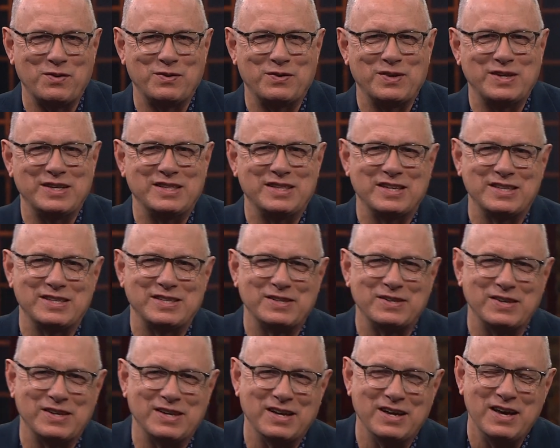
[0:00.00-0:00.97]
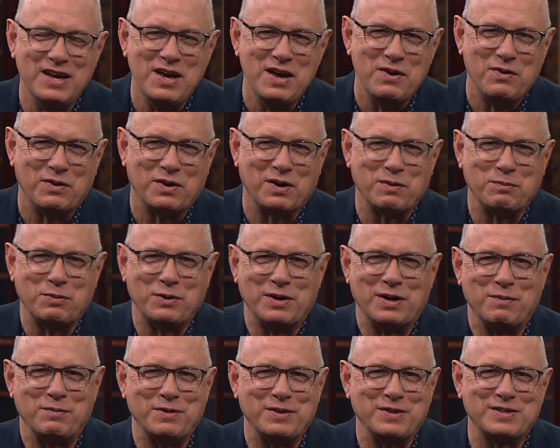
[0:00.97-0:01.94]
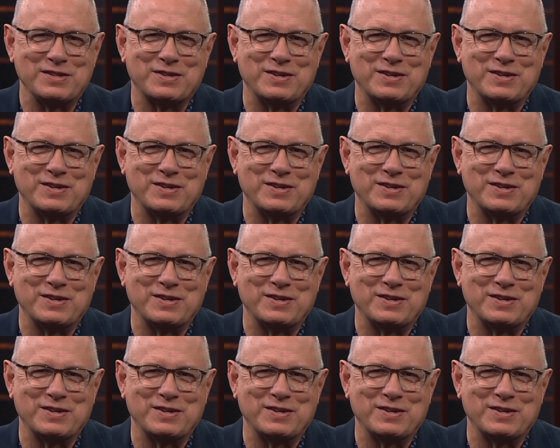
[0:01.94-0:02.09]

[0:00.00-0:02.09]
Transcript: want to read this to you. We're going to put it up on the